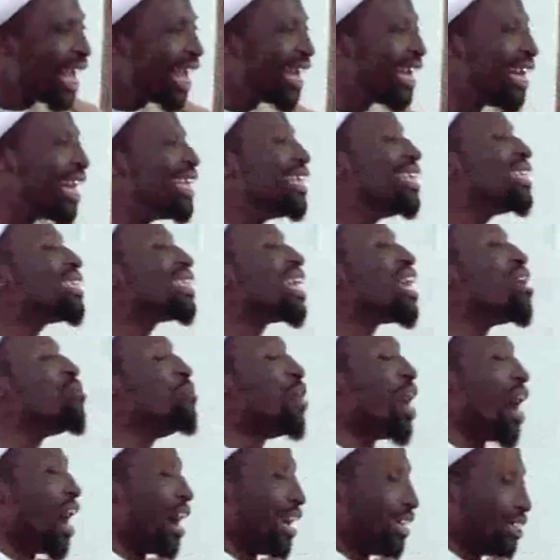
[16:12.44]
and ladies came
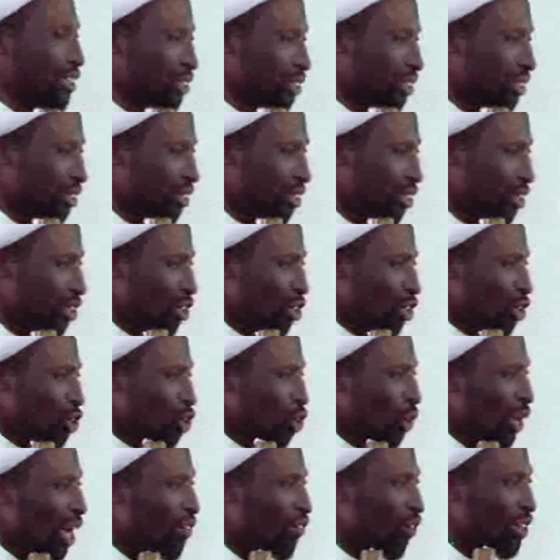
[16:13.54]
behind.
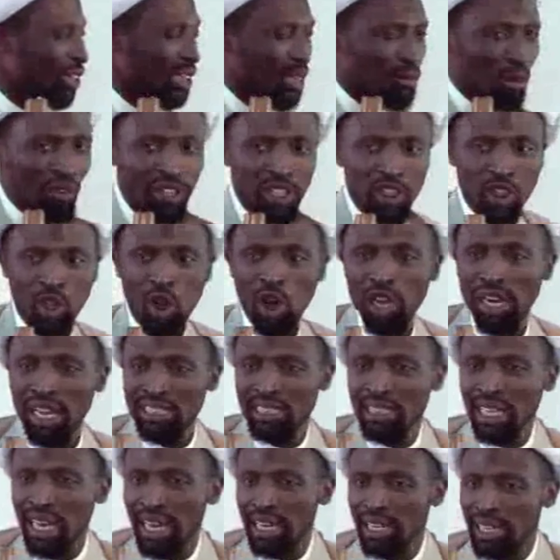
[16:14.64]
So therefore some of the scholars
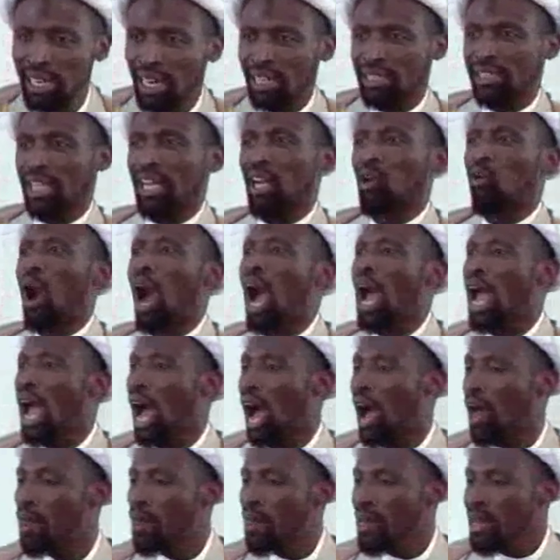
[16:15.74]
said there is a
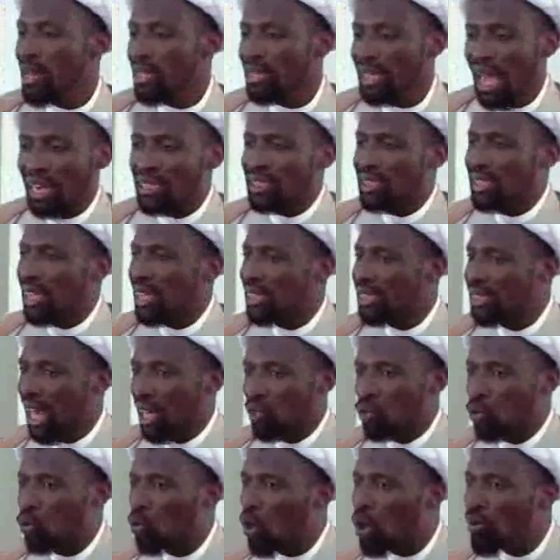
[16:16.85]
riwayah that says
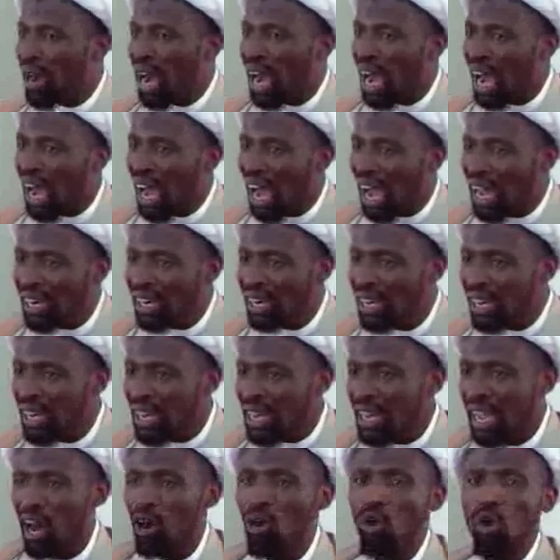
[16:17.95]
that
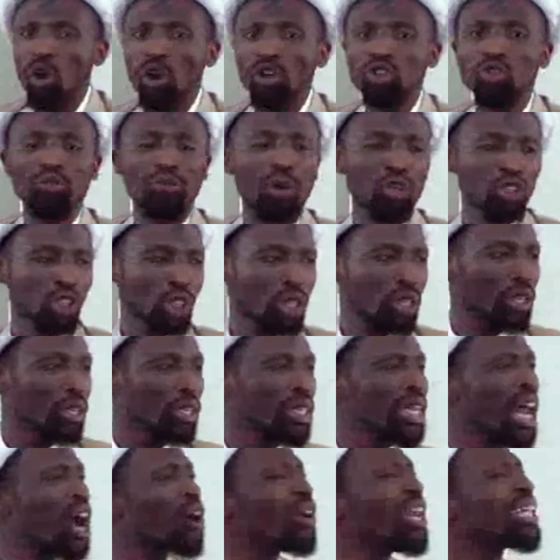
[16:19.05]
woman can go to mosque.
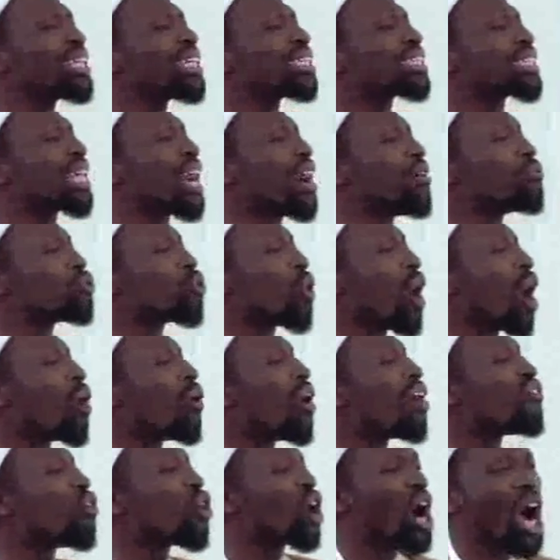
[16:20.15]
Now let us come to
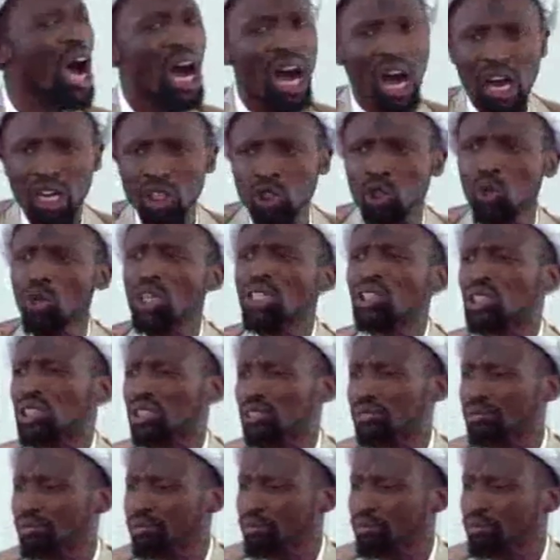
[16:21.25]
our fuqaha, jurists,